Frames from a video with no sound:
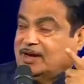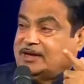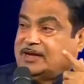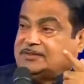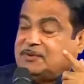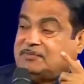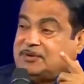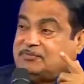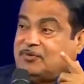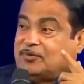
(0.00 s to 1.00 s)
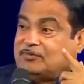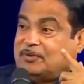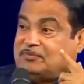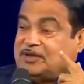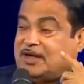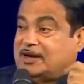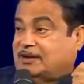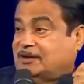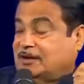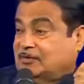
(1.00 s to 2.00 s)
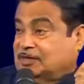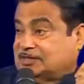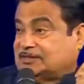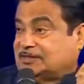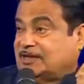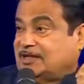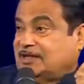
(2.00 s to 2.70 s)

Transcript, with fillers: it takes 54, 58 hours.